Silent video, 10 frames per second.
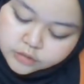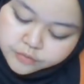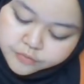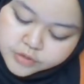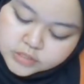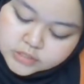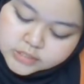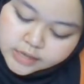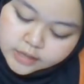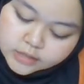The first
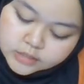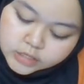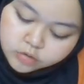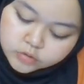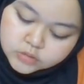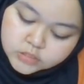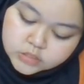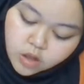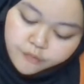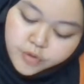shell, it consists
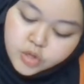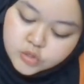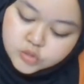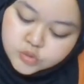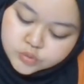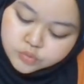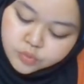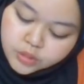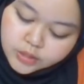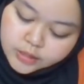of 2
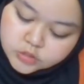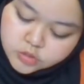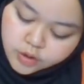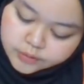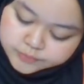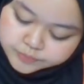electrons.